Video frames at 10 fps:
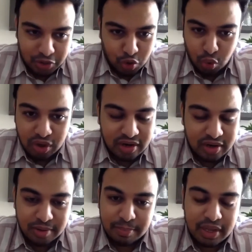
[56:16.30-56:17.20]
Don't,
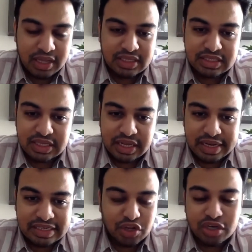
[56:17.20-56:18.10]
because
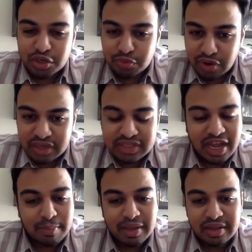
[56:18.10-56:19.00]
it's not your work
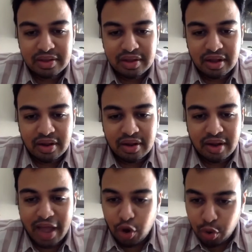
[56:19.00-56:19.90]
timing.
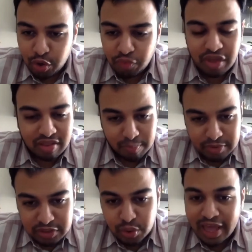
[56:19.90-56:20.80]
I know we are
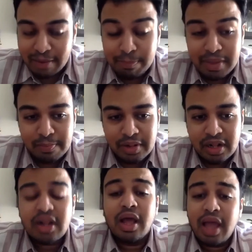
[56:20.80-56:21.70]
supposed to help
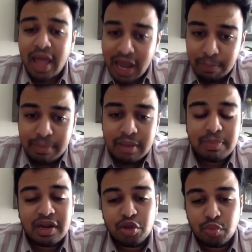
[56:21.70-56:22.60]

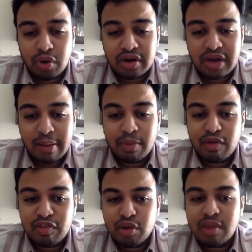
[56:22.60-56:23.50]
people in your work time,
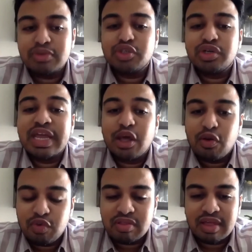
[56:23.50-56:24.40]
because you're supposed to take care
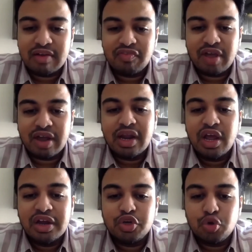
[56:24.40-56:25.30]
of yourself, and
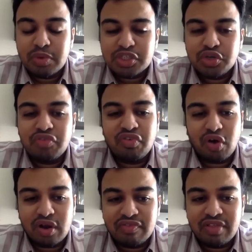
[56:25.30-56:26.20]
too much of
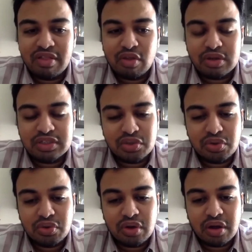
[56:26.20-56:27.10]
all of this
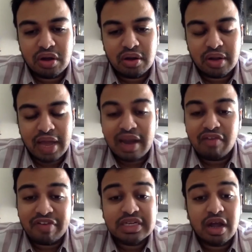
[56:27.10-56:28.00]
also can
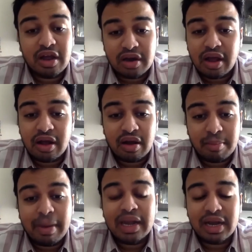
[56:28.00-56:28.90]
affect our
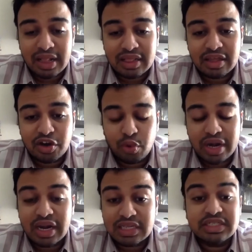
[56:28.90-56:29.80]
mental health.
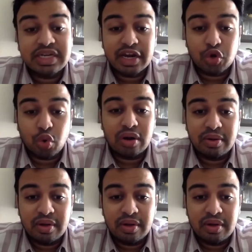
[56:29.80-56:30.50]
It does take a toll.